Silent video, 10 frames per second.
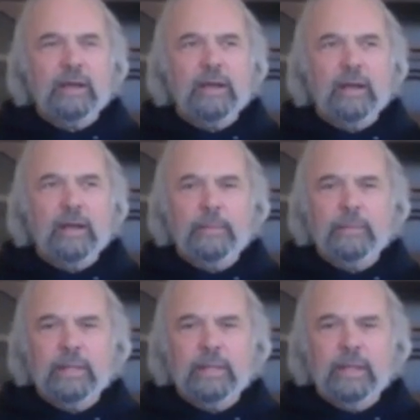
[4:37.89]

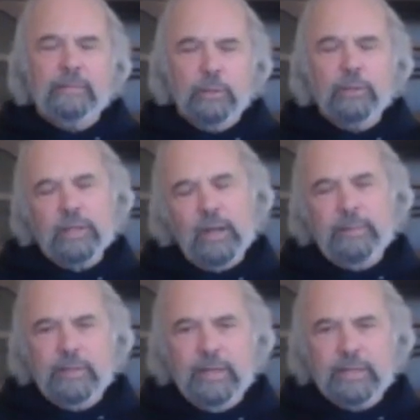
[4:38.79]
if you look it up
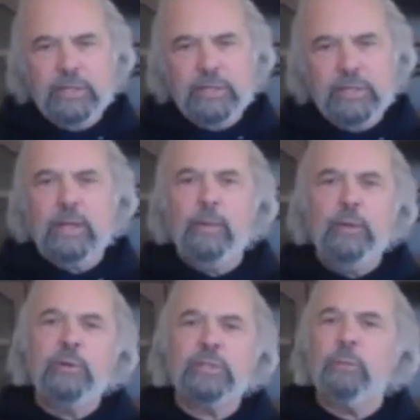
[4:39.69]
in the dictionary, someone
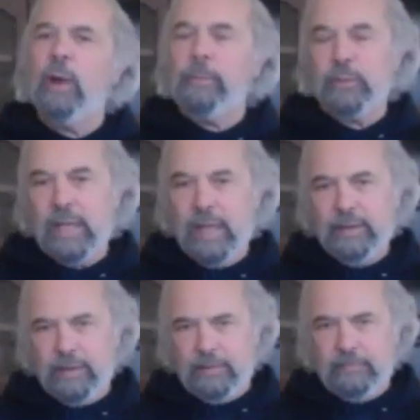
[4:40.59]
who's a
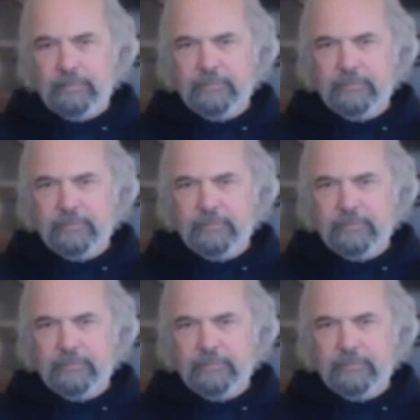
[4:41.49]
representative.